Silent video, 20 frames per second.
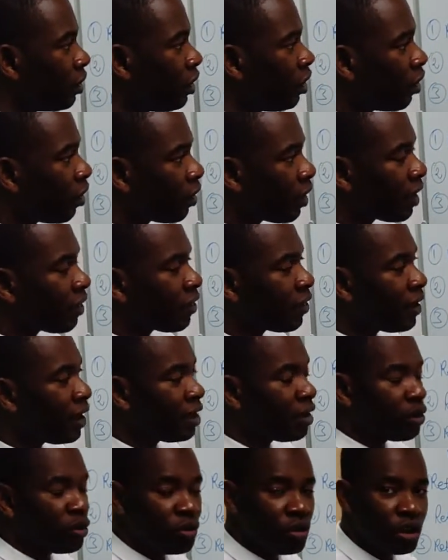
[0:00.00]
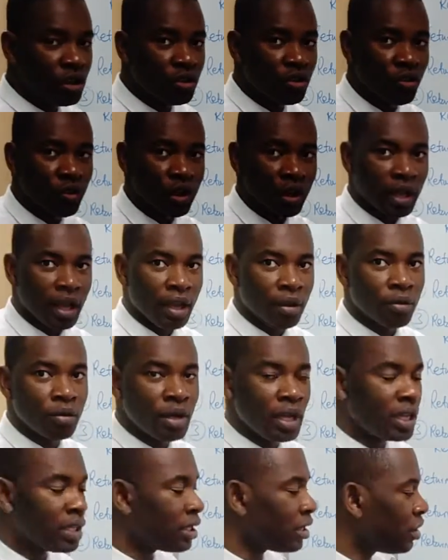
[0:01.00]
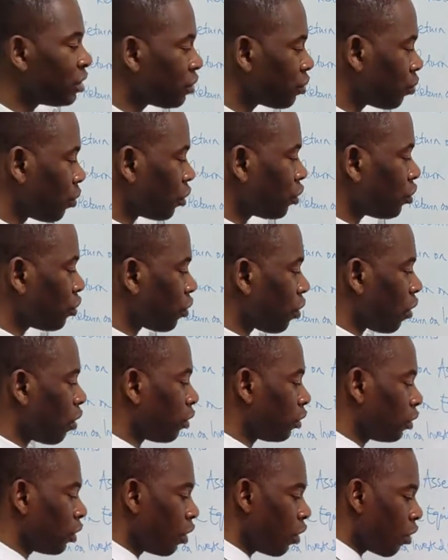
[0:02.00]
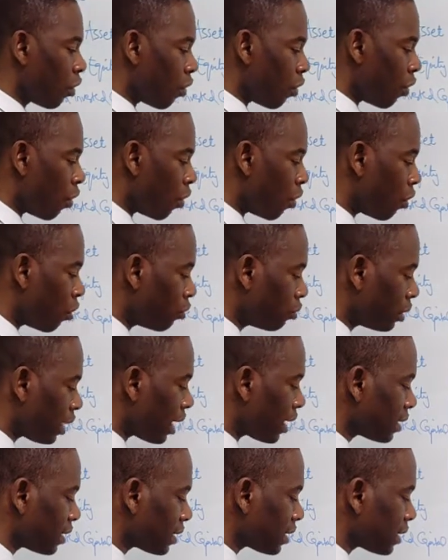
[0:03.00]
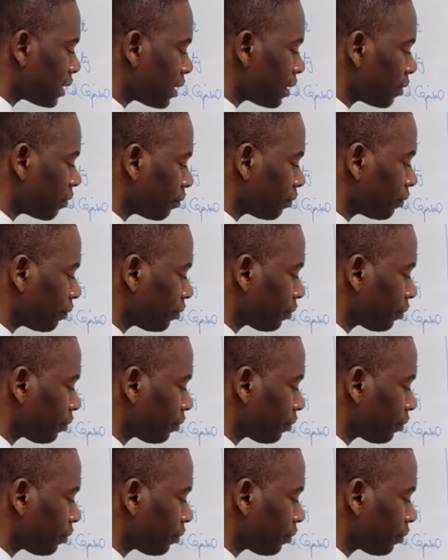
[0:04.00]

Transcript: the other thing you need to calculate is what you call owner's